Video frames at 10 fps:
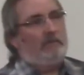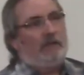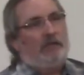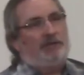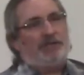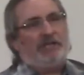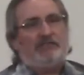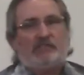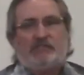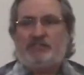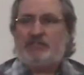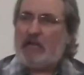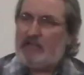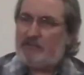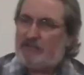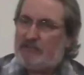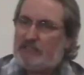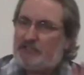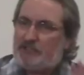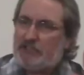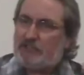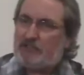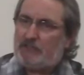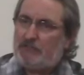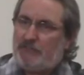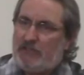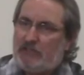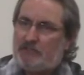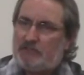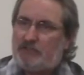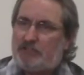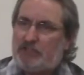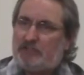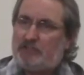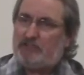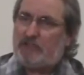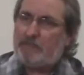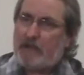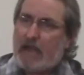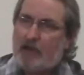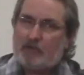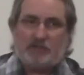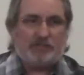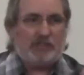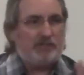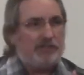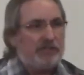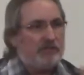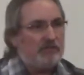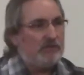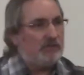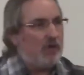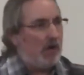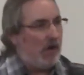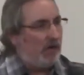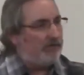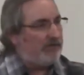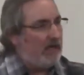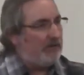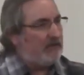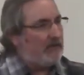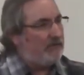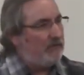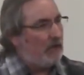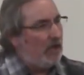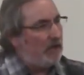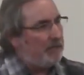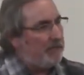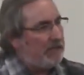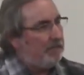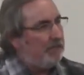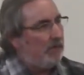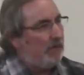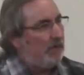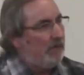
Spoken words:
Jesus does this. Jesus feeds us. Jesus empowers us. Jesus calls us as flawed people,